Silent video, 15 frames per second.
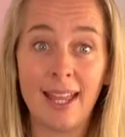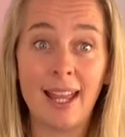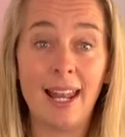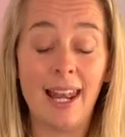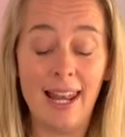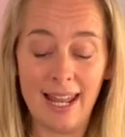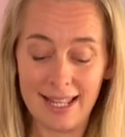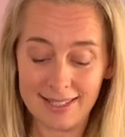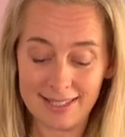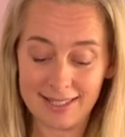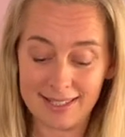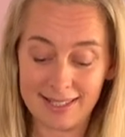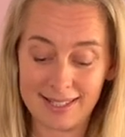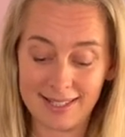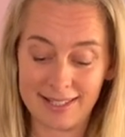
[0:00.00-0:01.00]

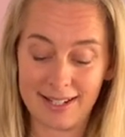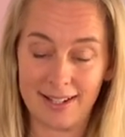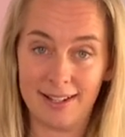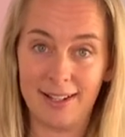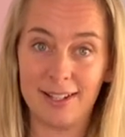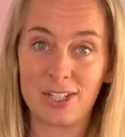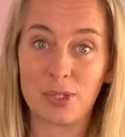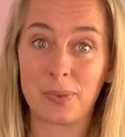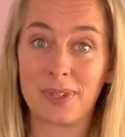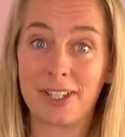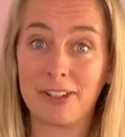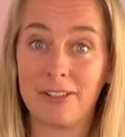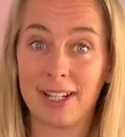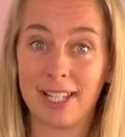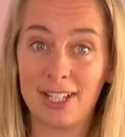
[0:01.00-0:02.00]
Let's start with the
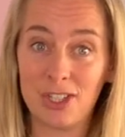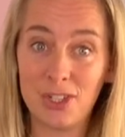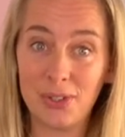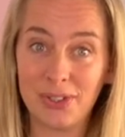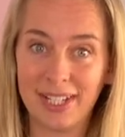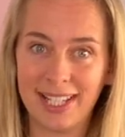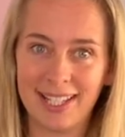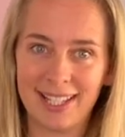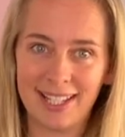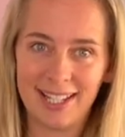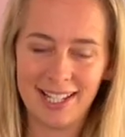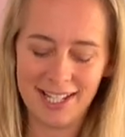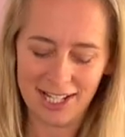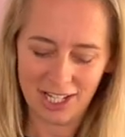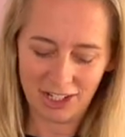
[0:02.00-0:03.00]
Cricut Joy.
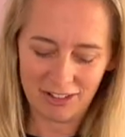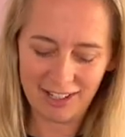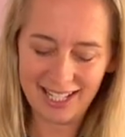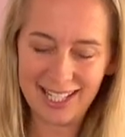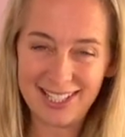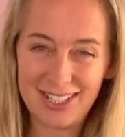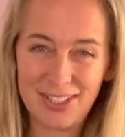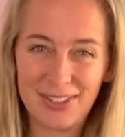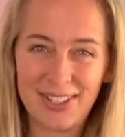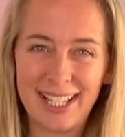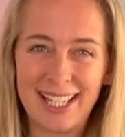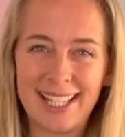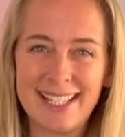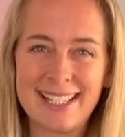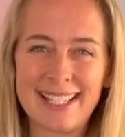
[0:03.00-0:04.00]
Cricut Joy
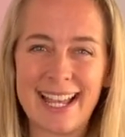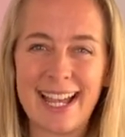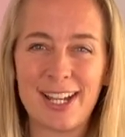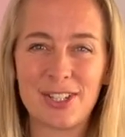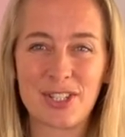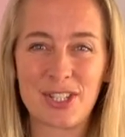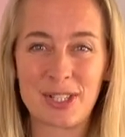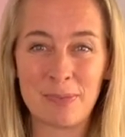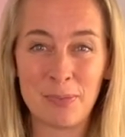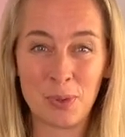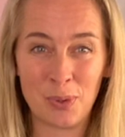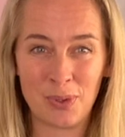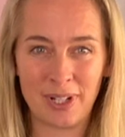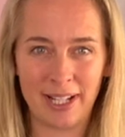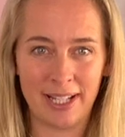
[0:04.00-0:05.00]
is our
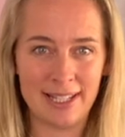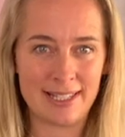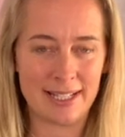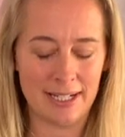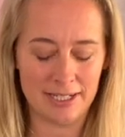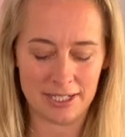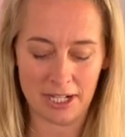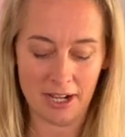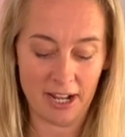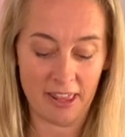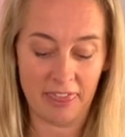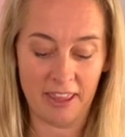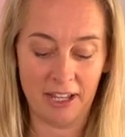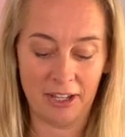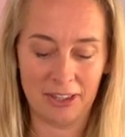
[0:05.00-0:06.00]
smallest and I
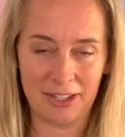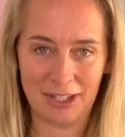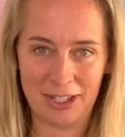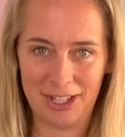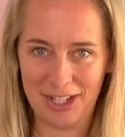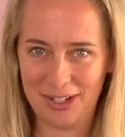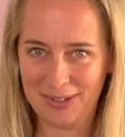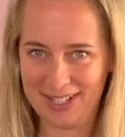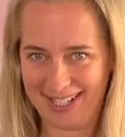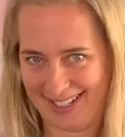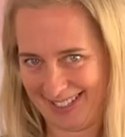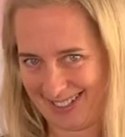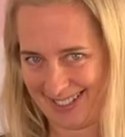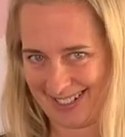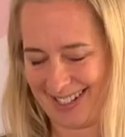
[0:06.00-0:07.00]
think the
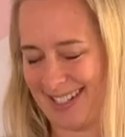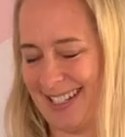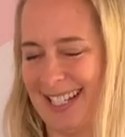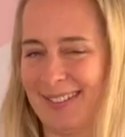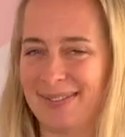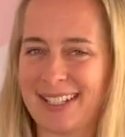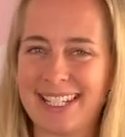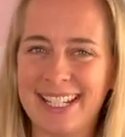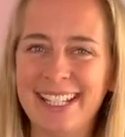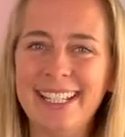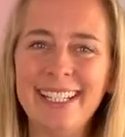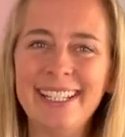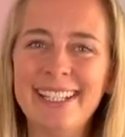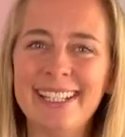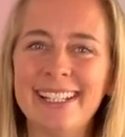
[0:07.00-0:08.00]
cutest cutting
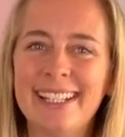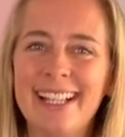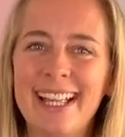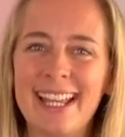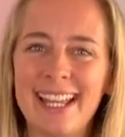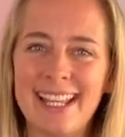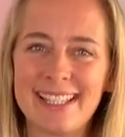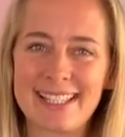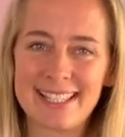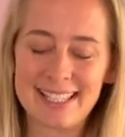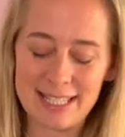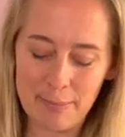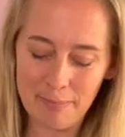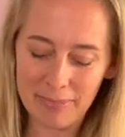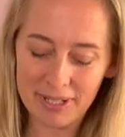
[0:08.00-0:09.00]
machine. It's
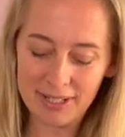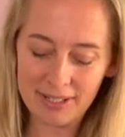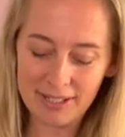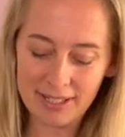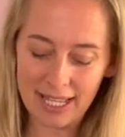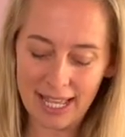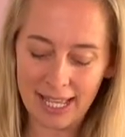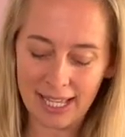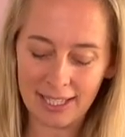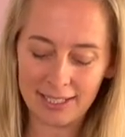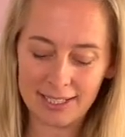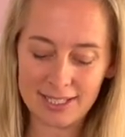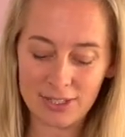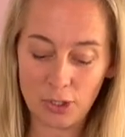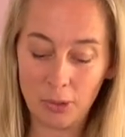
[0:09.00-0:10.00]
simple and
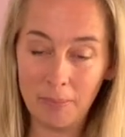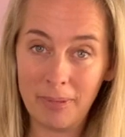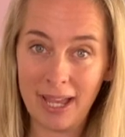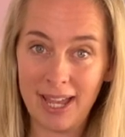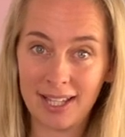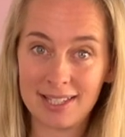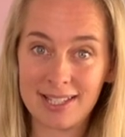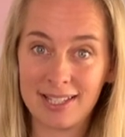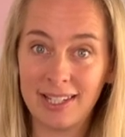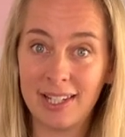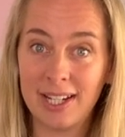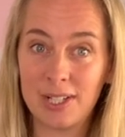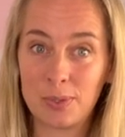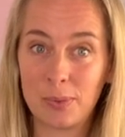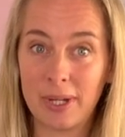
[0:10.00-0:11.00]
it's compact and
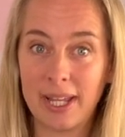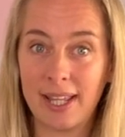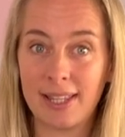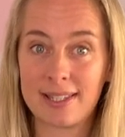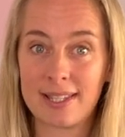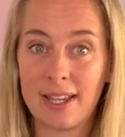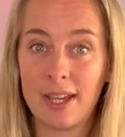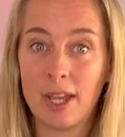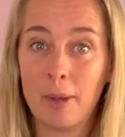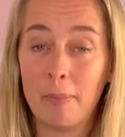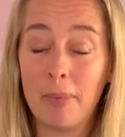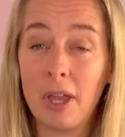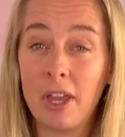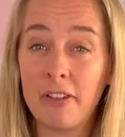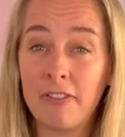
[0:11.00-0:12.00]
lightweight,
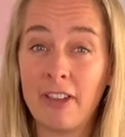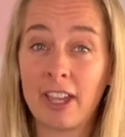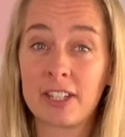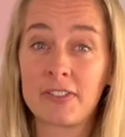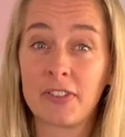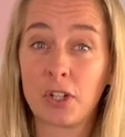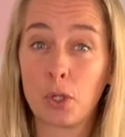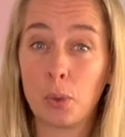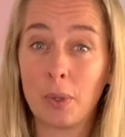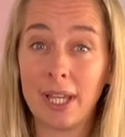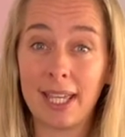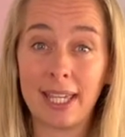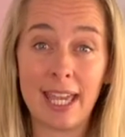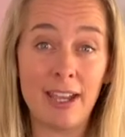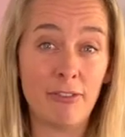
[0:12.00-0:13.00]
perfect for
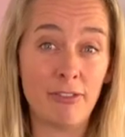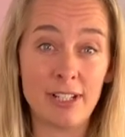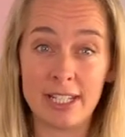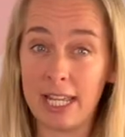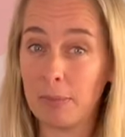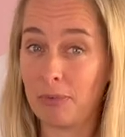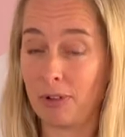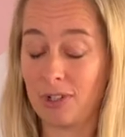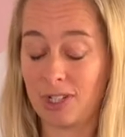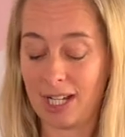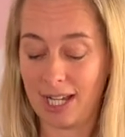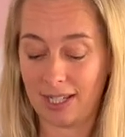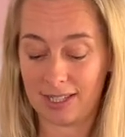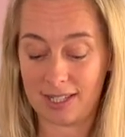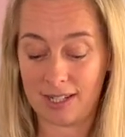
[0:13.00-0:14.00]
quick everyday
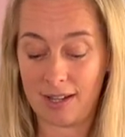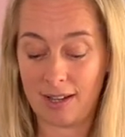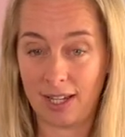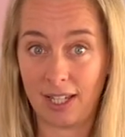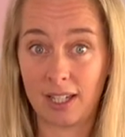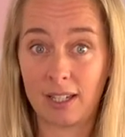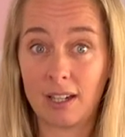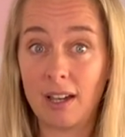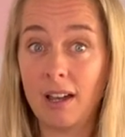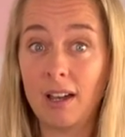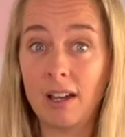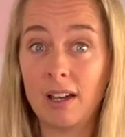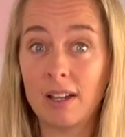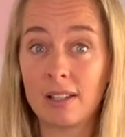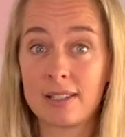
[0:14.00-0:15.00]
projects like
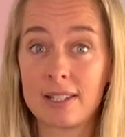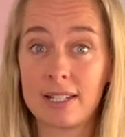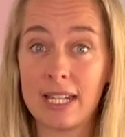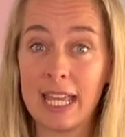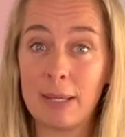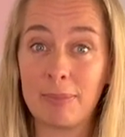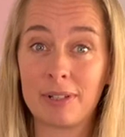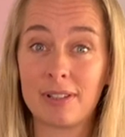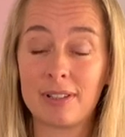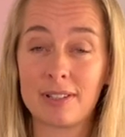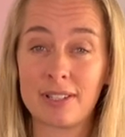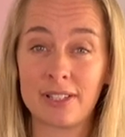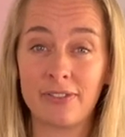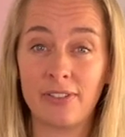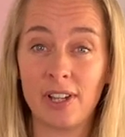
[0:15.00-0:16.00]
cards, labels
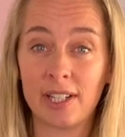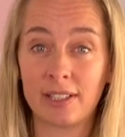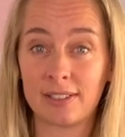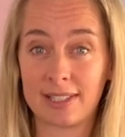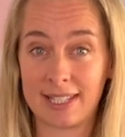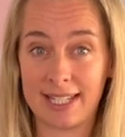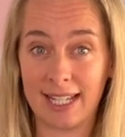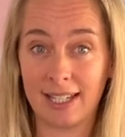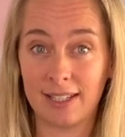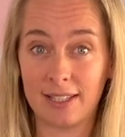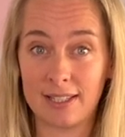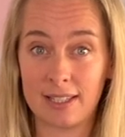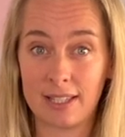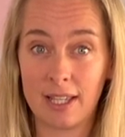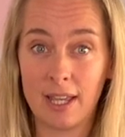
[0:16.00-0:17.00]
and vinyl
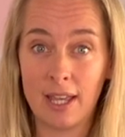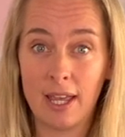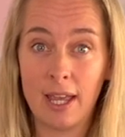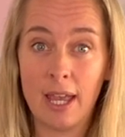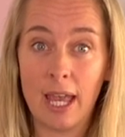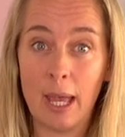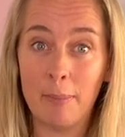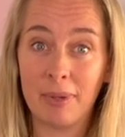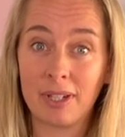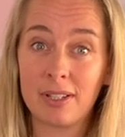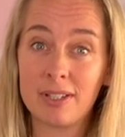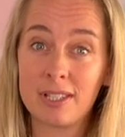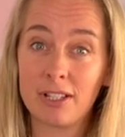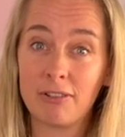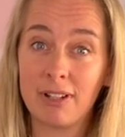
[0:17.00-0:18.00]
stickers. And
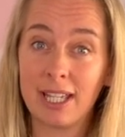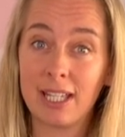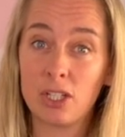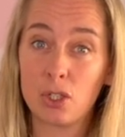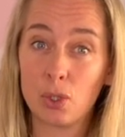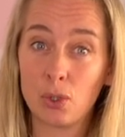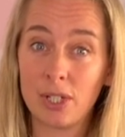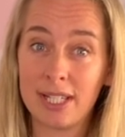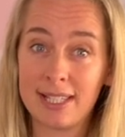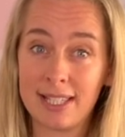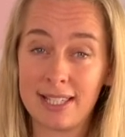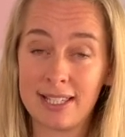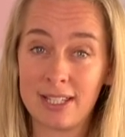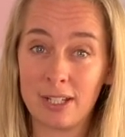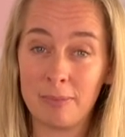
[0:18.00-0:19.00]
because the Cricut Joy
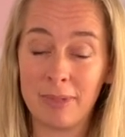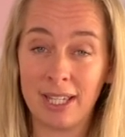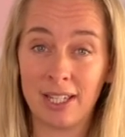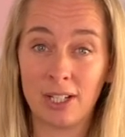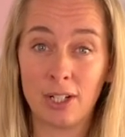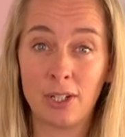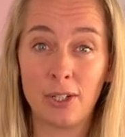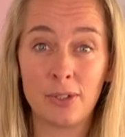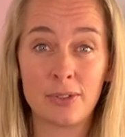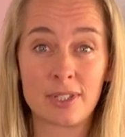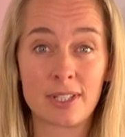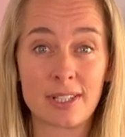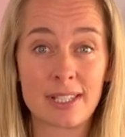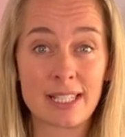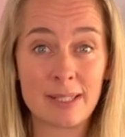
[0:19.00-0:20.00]
system includes
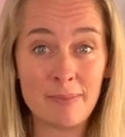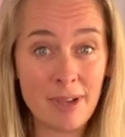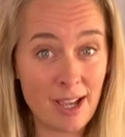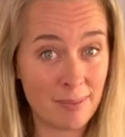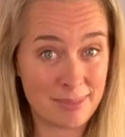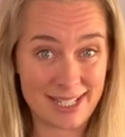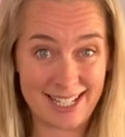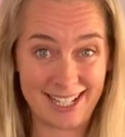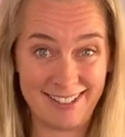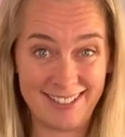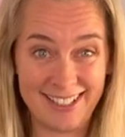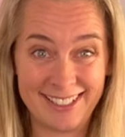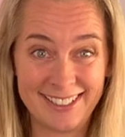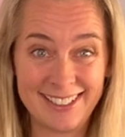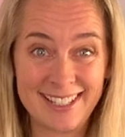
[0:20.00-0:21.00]
smart
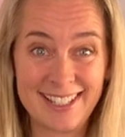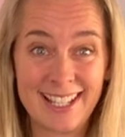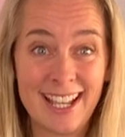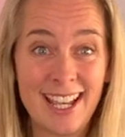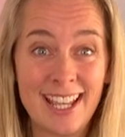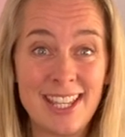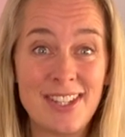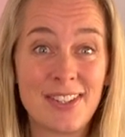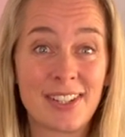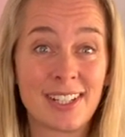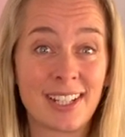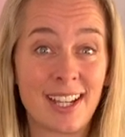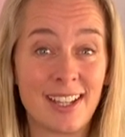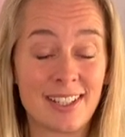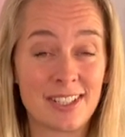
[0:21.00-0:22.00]
materials, you can
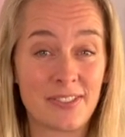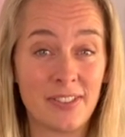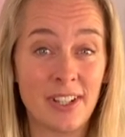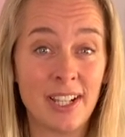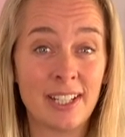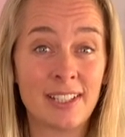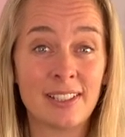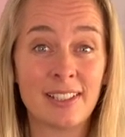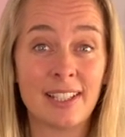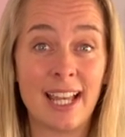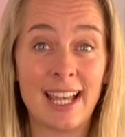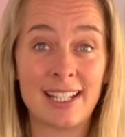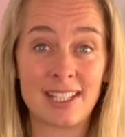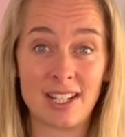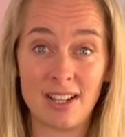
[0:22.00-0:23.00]
cut vinyl
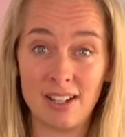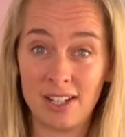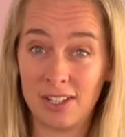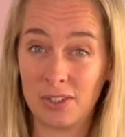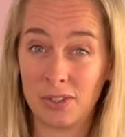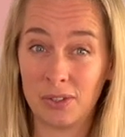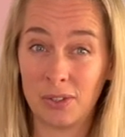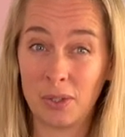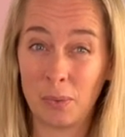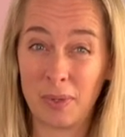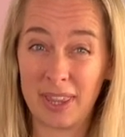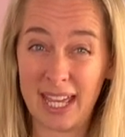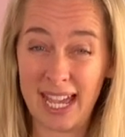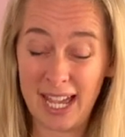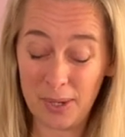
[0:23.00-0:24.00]
and iron-on
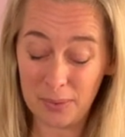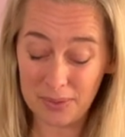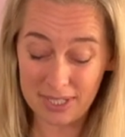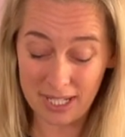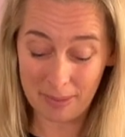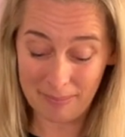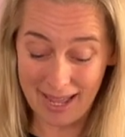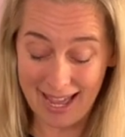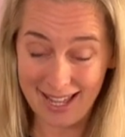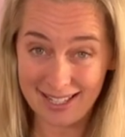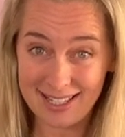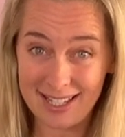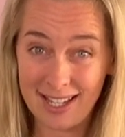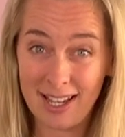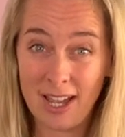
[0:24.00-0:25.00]
without a mat
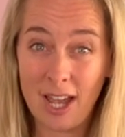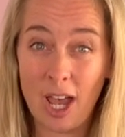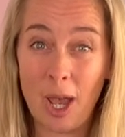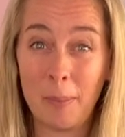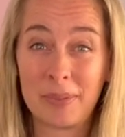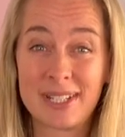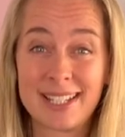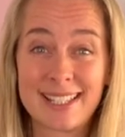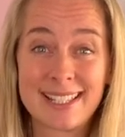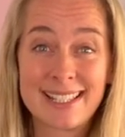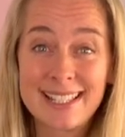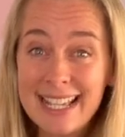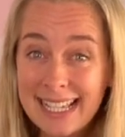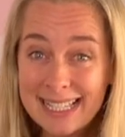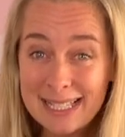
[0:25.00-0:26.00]
up to
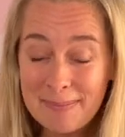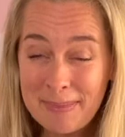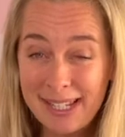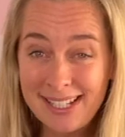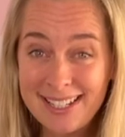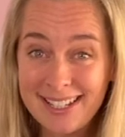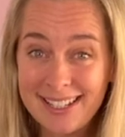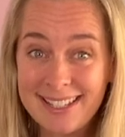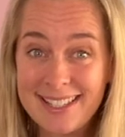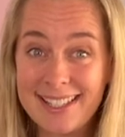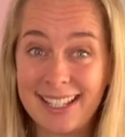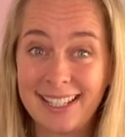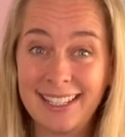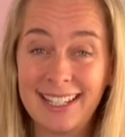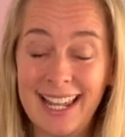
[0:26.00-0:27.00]
6 meters
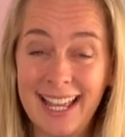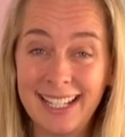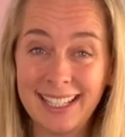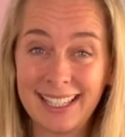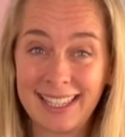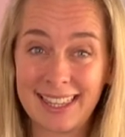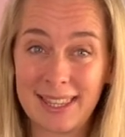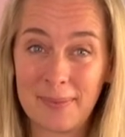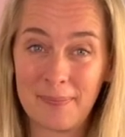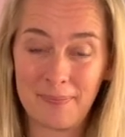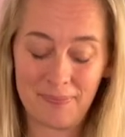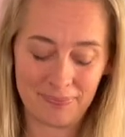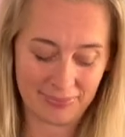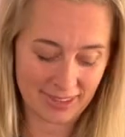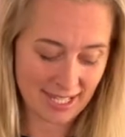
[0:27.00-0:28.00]
in length.
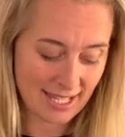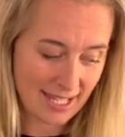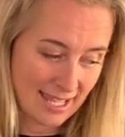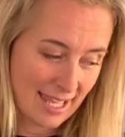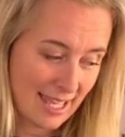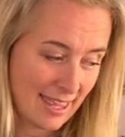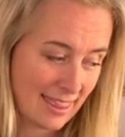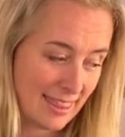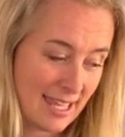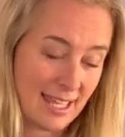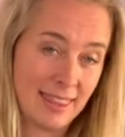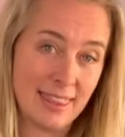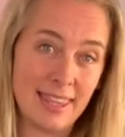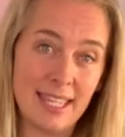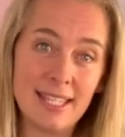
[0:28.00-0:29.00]

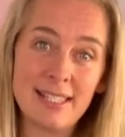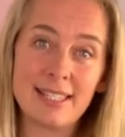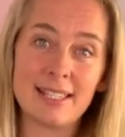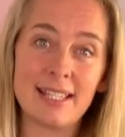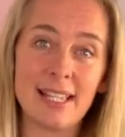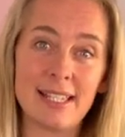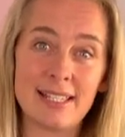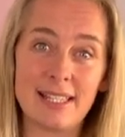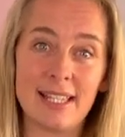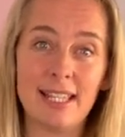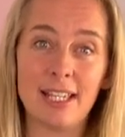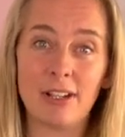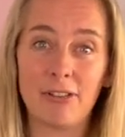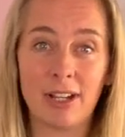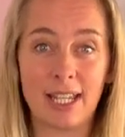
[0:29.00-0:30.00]
Then this is
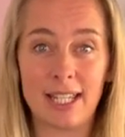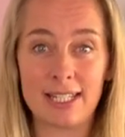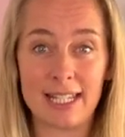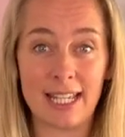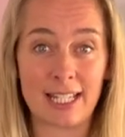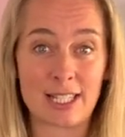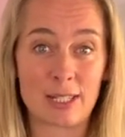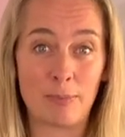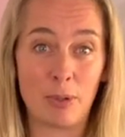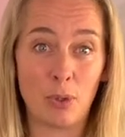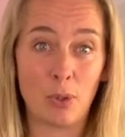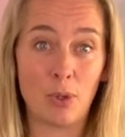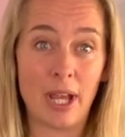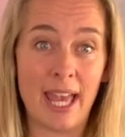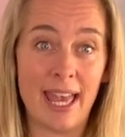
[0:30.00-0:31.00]
the Cricut
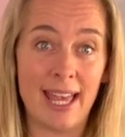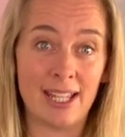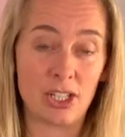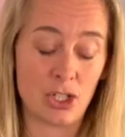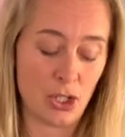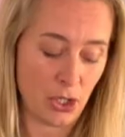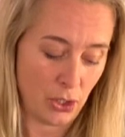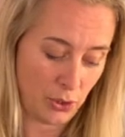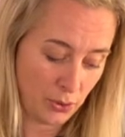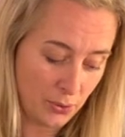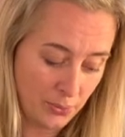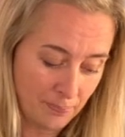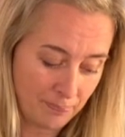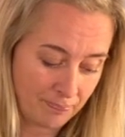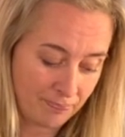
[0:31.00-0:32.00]
Explorer 2.